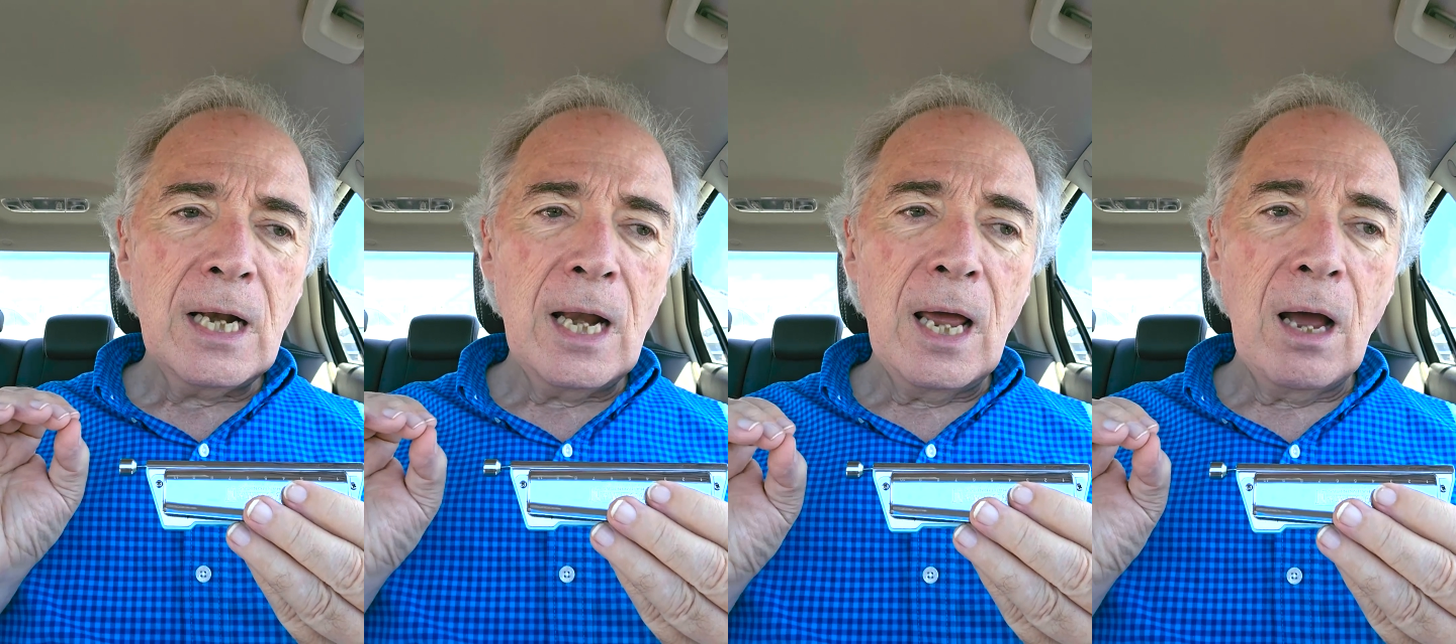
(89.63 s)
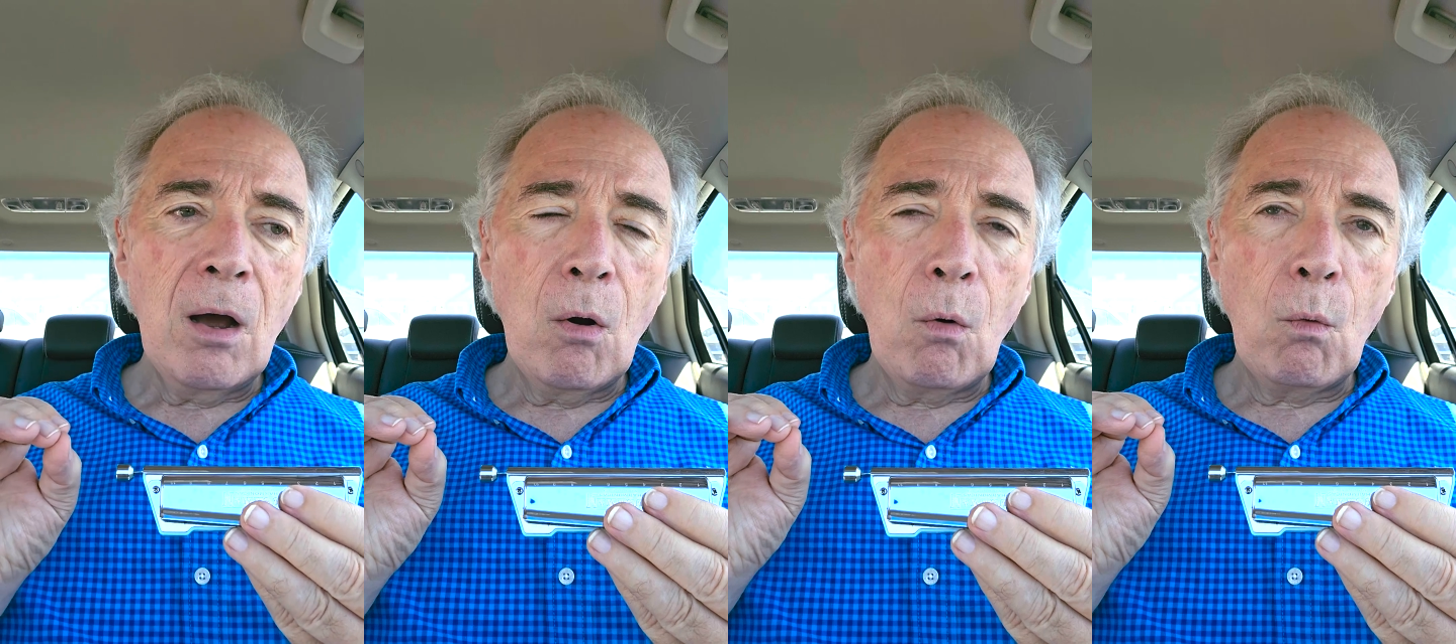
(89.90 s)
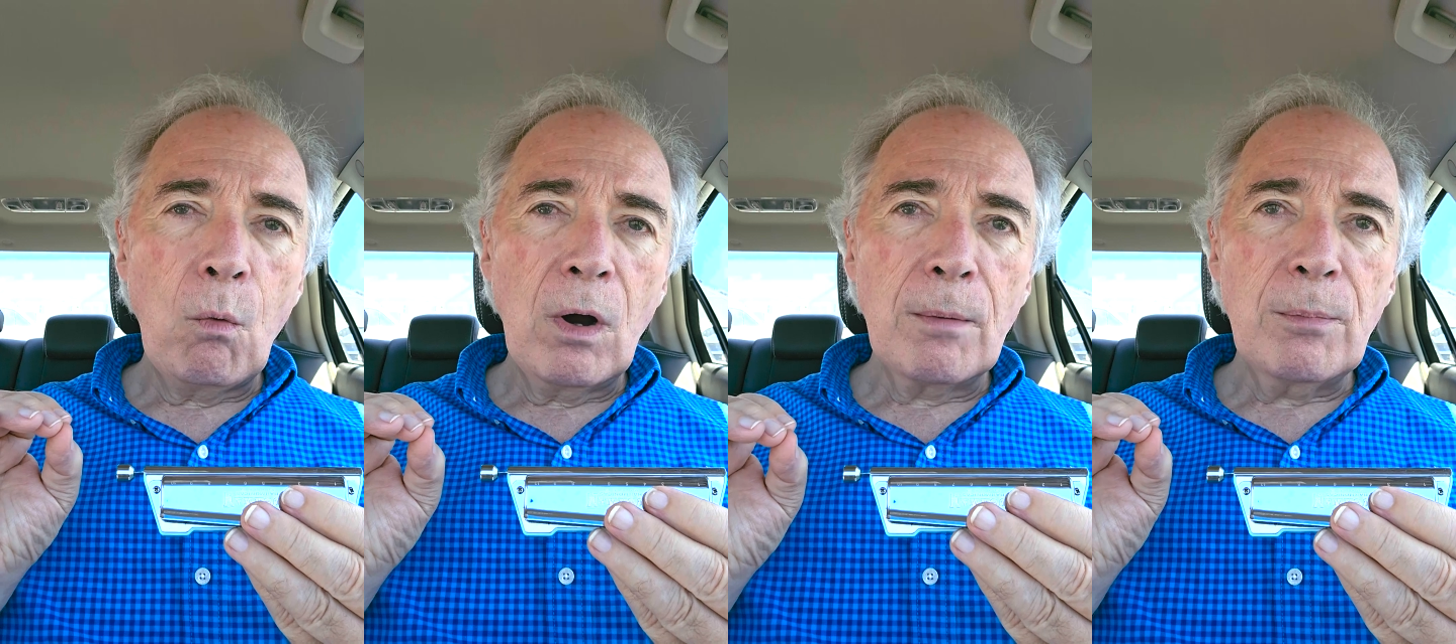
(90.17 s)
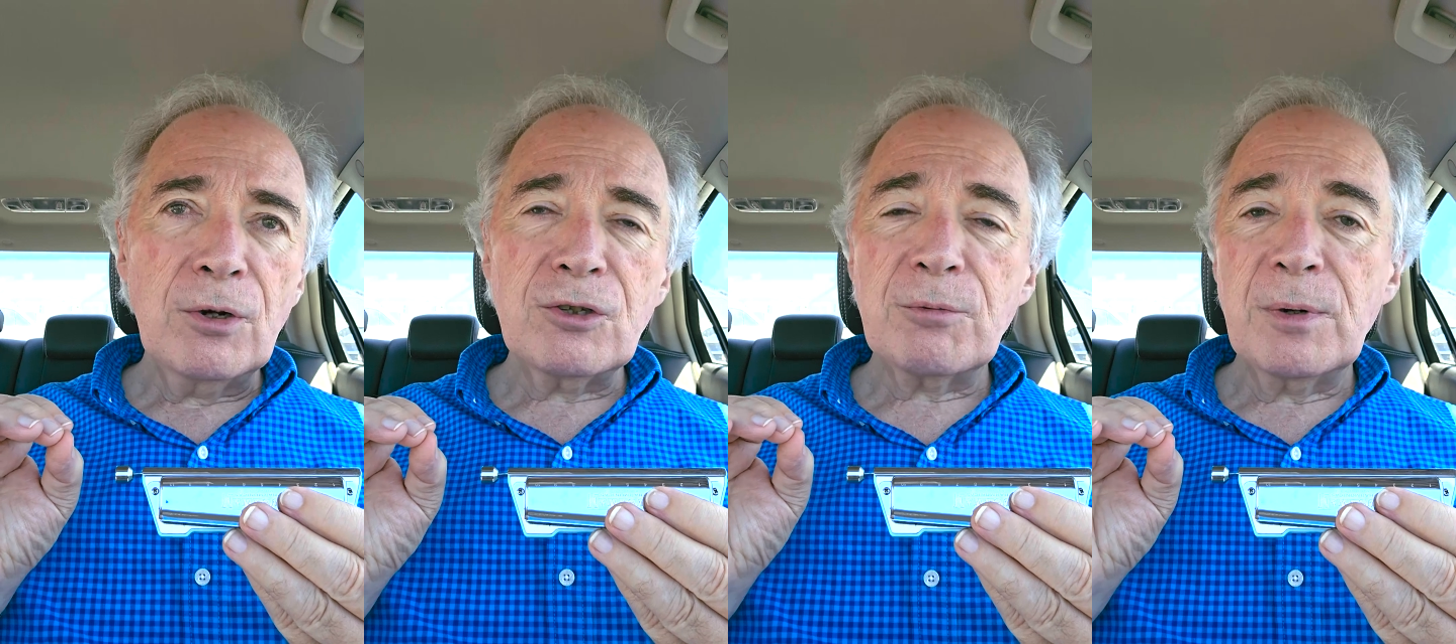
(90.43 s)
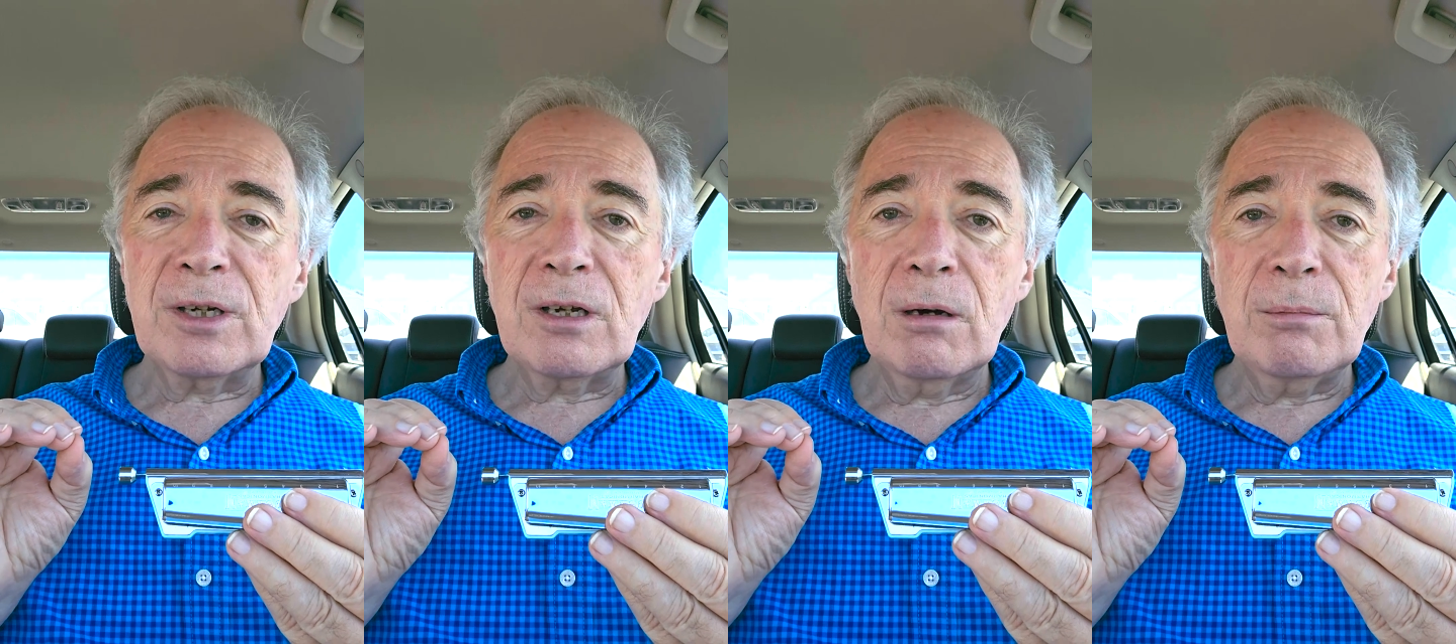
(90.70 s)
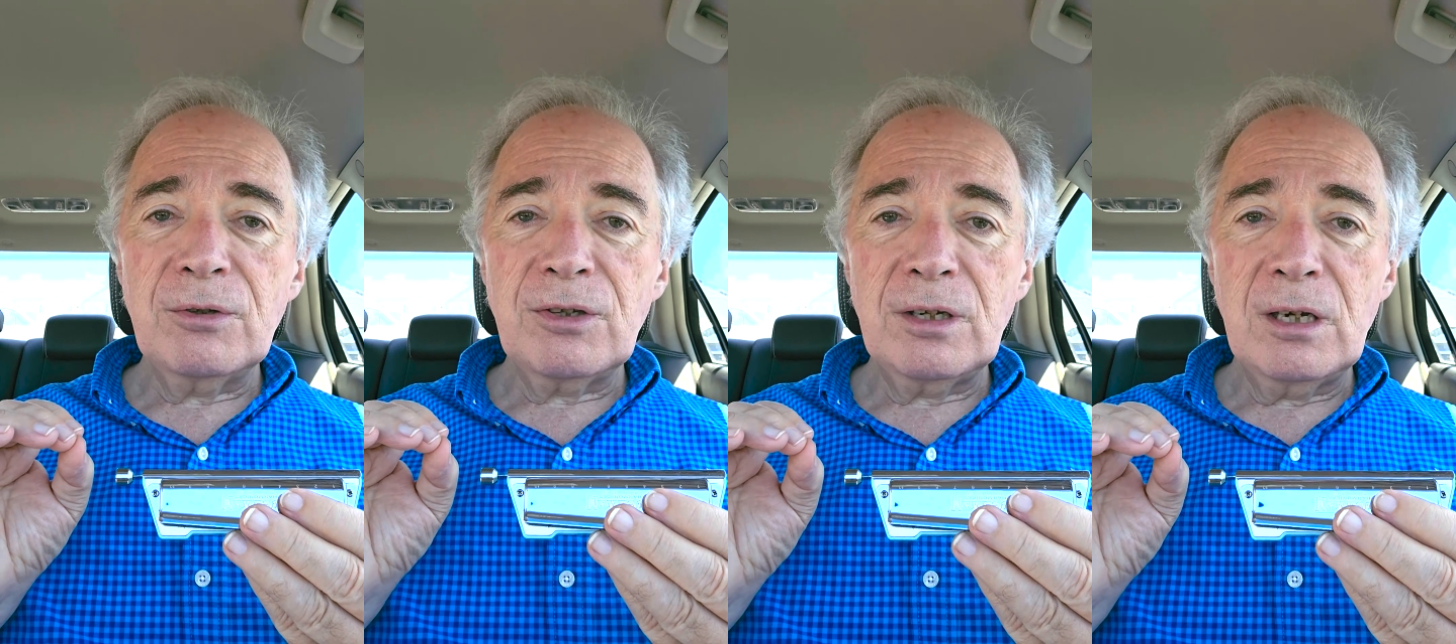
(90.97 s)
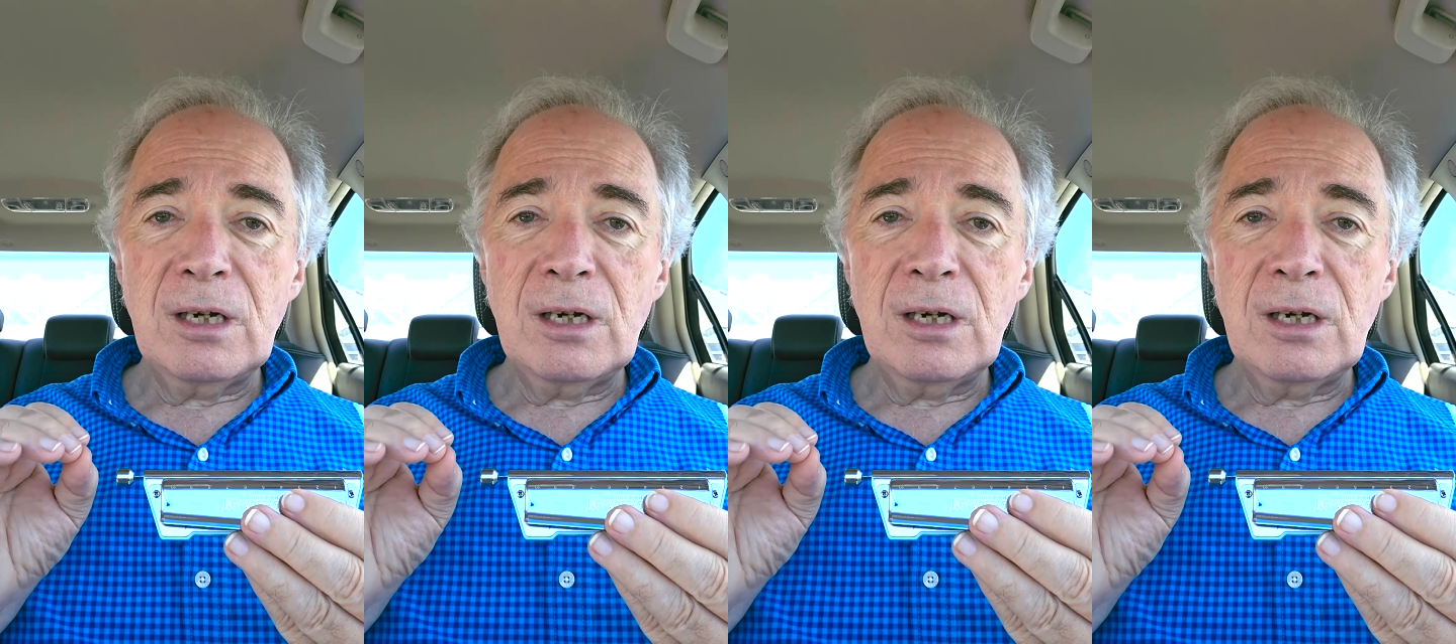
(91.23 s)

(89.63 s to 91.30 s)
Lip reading: Now, where Bushman comes